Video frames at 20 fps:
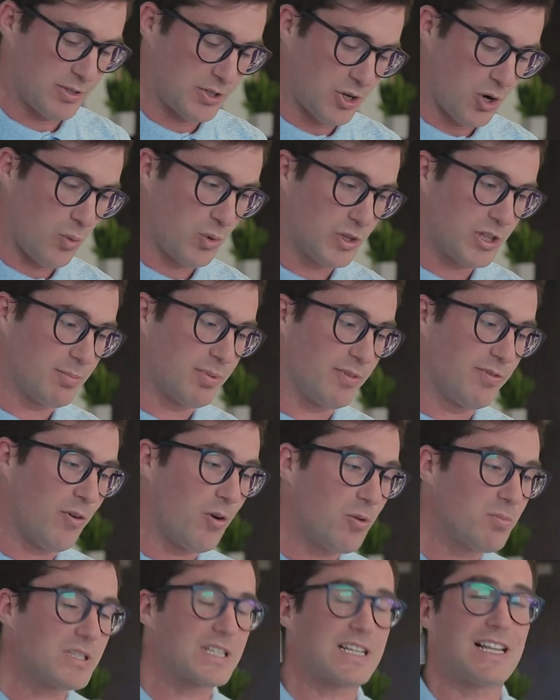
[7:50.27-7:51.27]
So with the
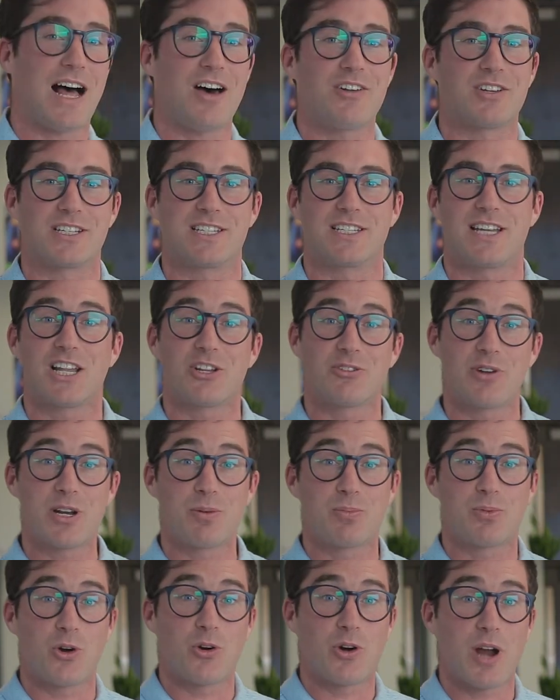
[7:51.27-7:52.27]
Performance Cloud
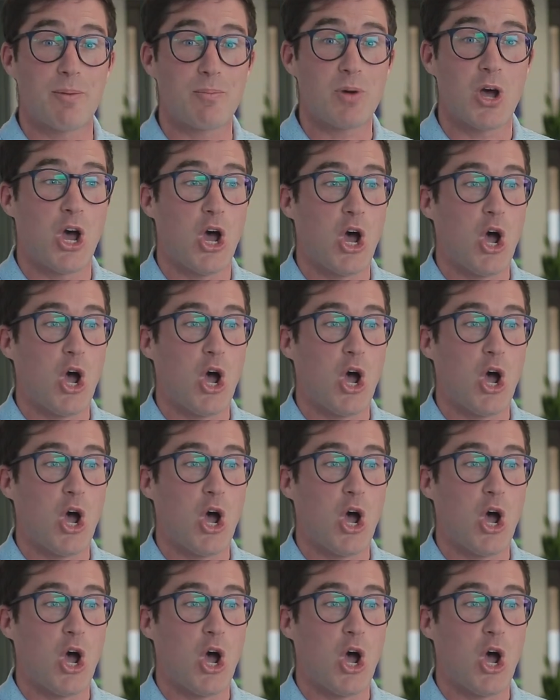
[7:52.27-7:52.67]
Accelerator Program,